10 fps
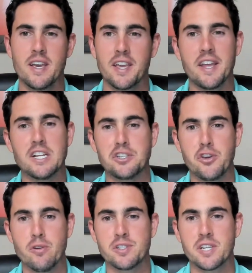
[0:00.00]
Kid is
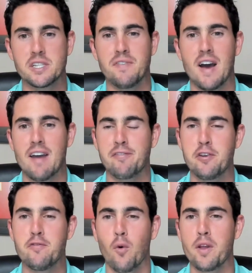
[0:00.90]
huge, 6'5",
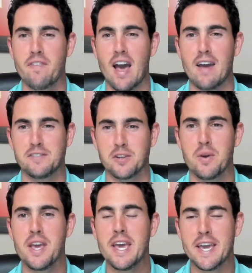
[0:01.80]
245. So
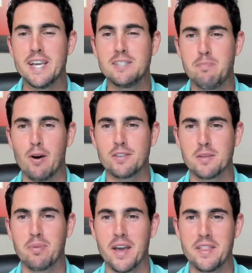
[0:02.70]
he's built to
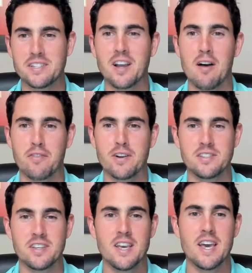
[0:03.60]
play in this
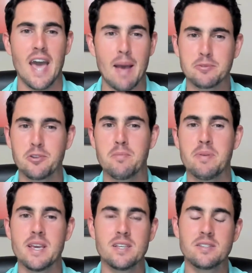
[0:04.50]
conference. Absolute
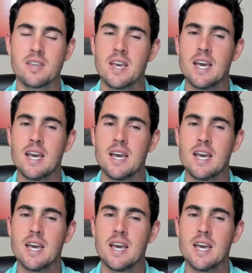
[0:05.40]
beast.